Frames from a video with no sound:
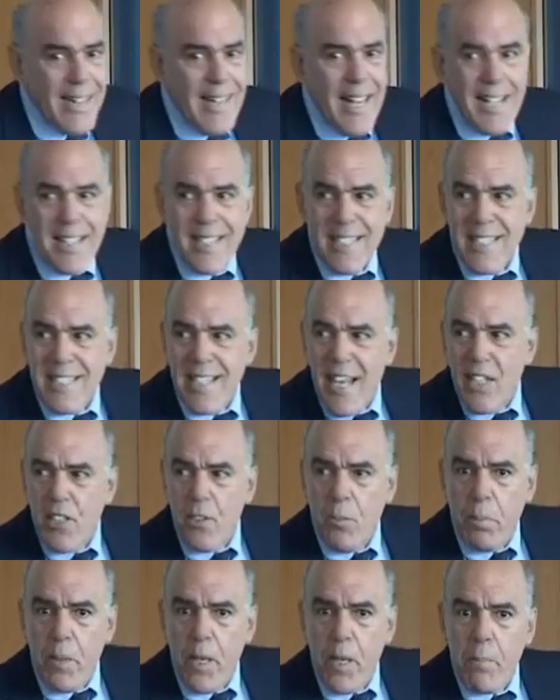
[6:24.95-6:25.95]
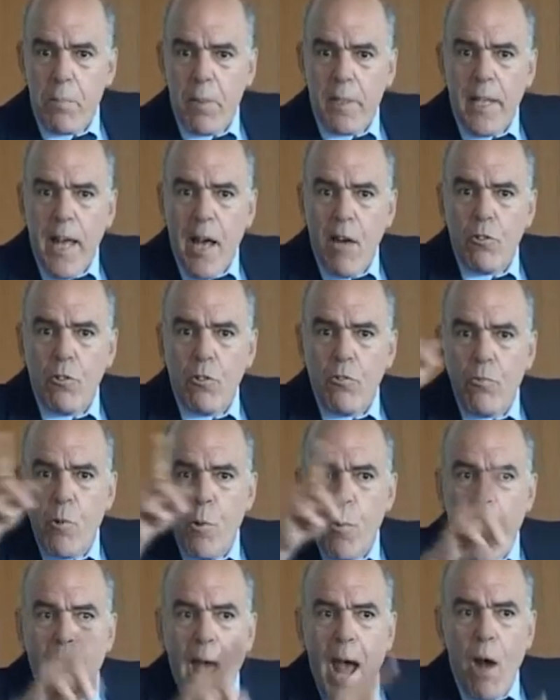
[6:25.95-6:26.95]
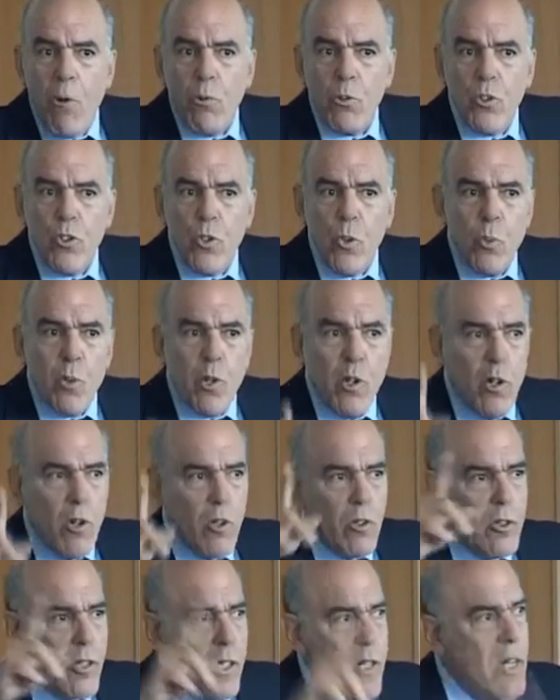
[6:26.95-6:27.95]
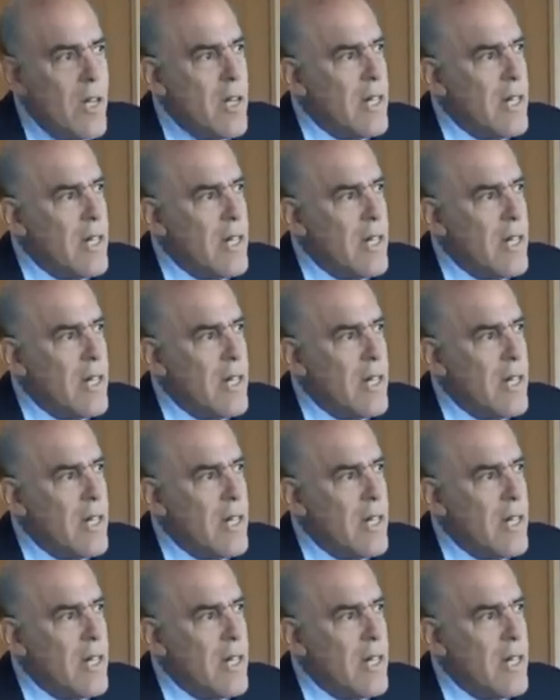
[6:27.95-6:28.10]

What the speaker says: They sent people out throughout the world.